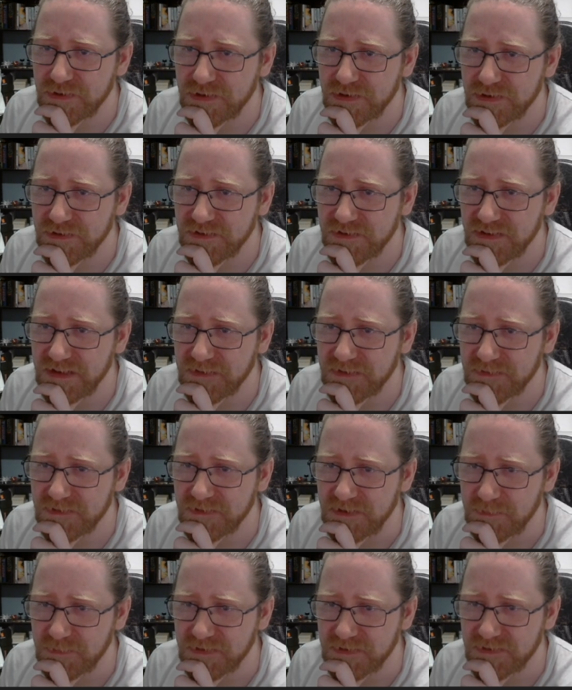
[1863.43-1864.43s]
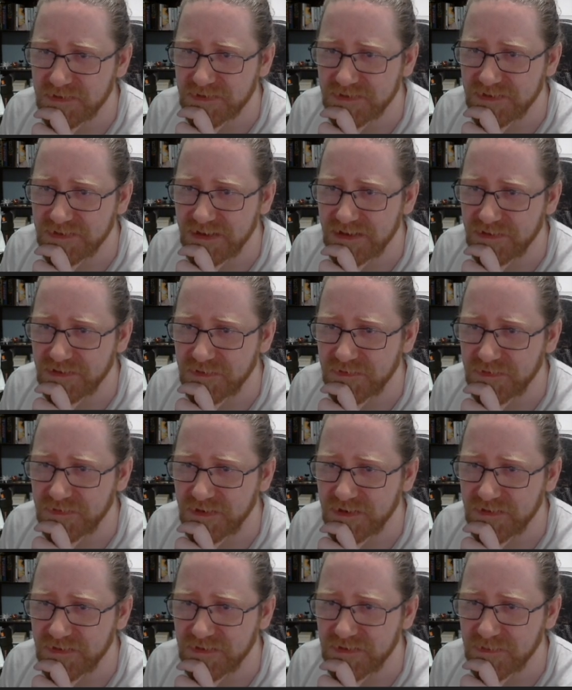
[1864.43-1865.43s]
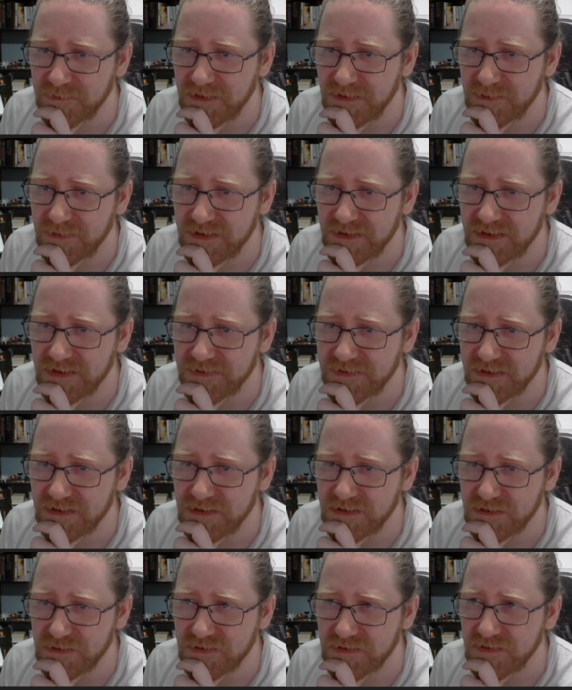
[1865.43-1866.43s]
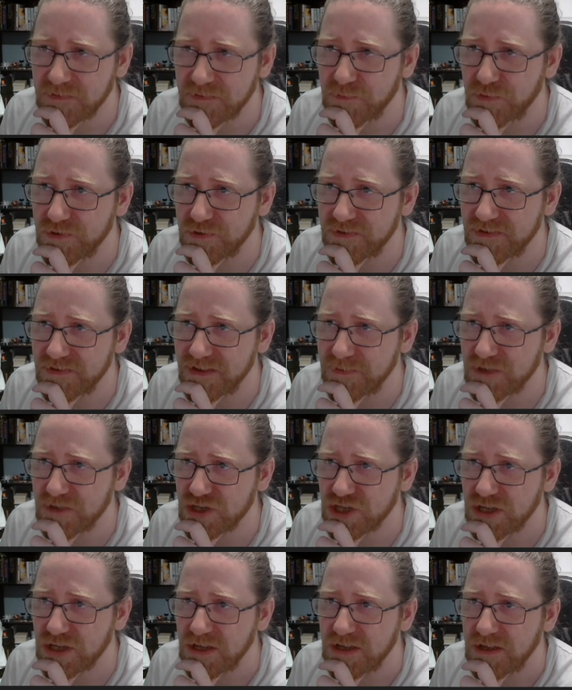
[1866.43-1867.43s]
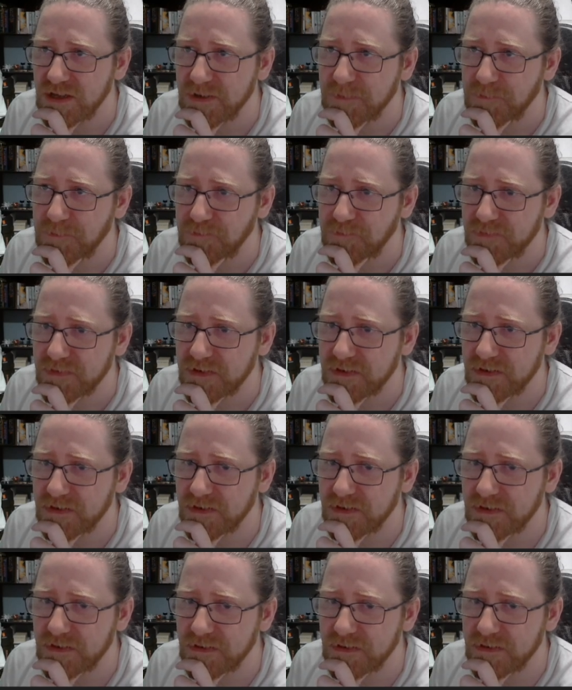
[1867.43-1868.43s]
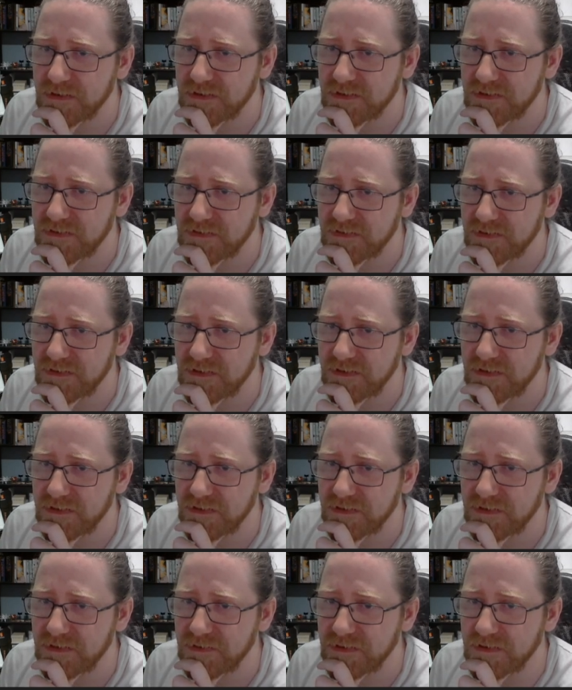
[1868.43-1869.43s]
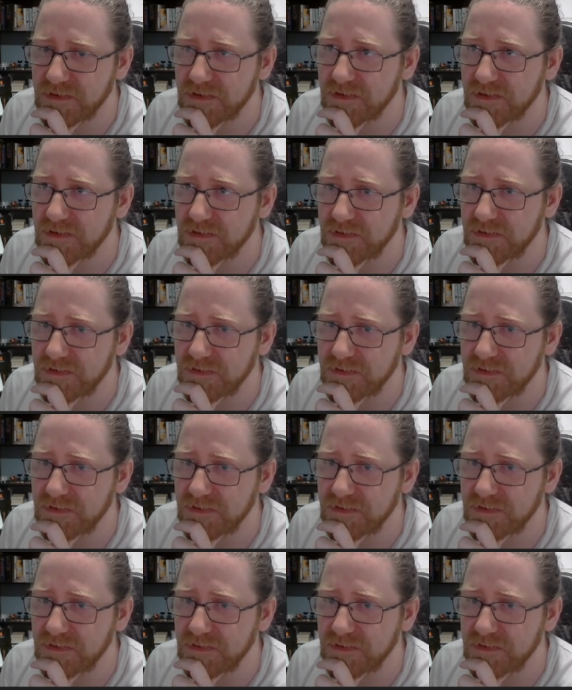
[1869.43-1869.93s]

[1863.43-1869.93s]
could have tipped that fight, maybe getting lots of more damage. Let's see here.